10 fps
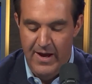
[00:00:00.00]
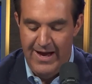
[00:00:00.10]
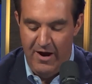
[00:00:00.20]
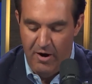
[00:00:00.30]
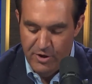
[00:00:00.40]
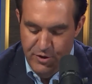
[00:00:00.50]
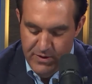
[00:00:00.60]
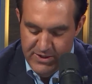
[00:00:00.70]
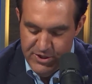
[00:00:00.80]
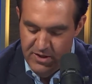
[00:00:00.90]
Are you
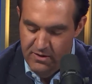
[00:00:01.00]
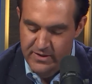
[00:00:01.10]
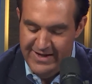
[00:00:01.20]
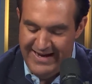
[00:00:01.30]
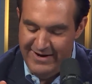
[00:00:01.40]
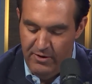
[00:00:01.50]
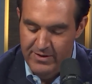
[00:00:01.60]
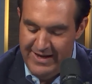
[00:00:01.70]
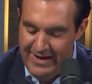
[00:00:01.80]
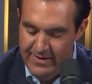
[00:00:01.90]
concerned at all
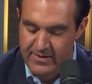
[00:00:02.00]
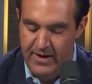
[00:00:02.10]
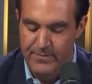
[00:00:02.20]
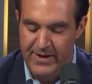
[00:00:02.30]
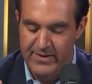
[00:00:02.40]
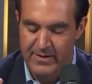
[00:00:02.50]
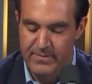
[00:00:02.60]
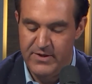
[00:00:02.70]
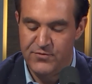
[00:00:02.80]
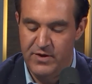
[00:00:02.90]
yet about the
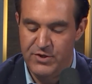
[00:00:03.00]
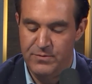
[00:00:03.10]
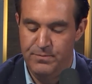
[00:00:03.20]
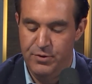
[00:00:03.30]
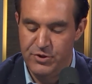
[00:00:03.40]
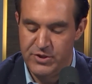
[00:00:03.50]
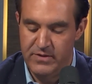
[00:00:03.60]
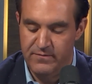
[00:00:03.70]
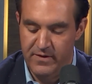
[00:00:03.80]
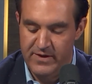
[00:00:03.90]
administration
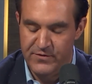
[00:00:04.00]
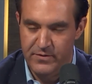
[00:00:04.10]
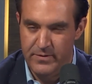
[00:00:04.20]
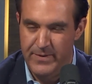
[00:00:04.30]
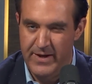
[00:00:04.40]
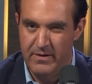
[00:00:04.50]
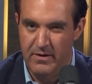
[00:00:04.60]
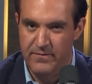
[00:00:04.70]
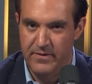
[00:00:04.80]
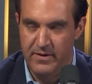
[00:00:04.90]
pushing for Israel to back
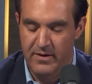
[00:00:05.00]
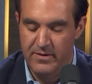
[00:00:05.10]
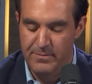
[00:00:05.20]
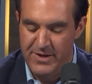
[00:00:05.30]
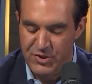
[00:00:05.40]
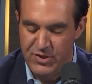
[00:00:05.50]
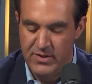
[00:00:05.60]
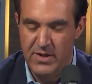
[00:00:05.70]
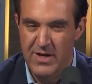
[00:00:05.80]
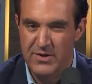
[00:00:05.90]
off on the
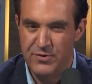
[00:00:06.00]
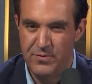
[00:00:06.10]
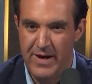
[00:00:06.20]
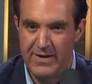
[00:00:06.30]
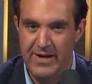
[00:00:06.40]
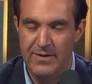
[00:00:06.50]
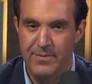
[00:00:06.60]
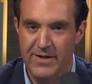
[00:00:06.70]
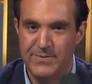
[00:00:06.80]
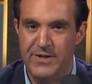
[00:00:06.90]
mission to eradicate
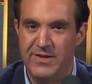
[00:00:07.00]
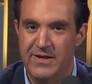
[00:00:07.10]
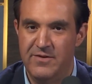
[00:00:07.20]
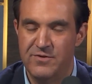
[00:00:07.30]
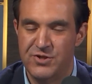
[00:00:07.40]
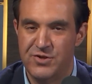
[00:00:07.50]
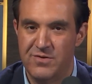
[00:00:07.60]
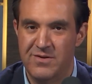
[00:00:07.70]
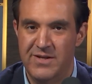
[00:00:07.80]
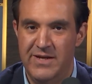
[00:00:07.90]
Hamas? I mean, there's
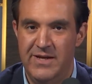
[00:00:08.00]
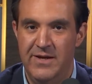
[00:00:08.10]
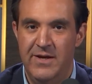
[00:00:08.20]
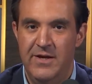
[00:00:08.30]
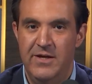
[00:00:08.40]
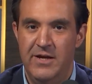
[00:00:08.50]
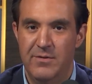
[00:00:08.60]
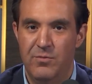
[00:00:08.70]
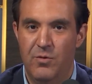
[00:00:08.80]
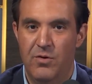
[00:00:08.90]
certainly, you hear
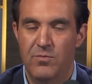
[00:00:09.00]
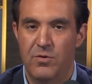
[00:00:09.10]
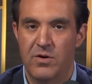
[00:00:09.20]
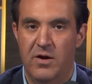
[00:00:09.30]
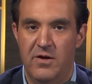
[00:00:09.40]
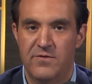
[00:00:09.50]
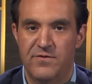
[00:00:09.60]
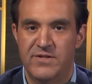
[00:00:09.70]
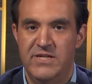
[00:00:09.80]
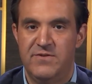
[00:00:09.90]
more and more calls for
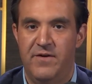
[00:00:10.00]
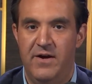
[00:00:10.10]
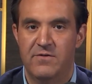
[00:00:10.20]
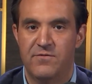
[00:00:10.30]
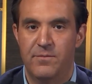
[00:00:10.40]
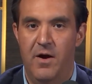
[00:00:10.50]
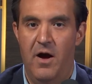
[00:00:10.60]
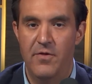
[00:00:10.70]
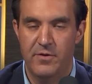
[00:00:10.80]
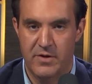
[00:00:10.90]
ceasefires from
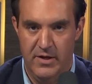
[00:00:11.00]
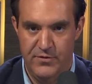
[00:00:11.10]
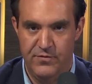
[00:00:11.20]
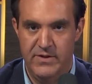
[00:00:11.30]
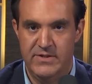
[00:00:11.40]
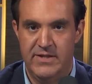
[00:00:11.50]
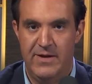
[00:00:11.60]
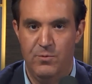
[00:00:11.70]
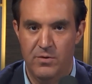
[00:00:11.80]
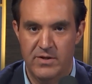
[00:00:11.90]
other countries.
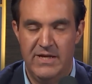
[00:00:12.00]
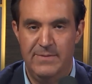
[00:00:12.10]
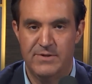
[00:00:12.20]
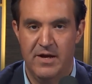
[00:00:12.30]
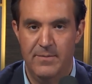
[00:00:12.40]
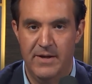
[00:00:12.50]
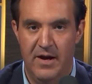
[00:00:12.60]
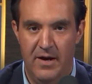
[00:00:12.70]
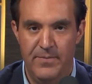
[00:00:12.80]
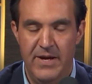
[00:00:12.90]
That word keeps coming
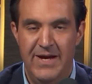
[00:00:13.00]
up.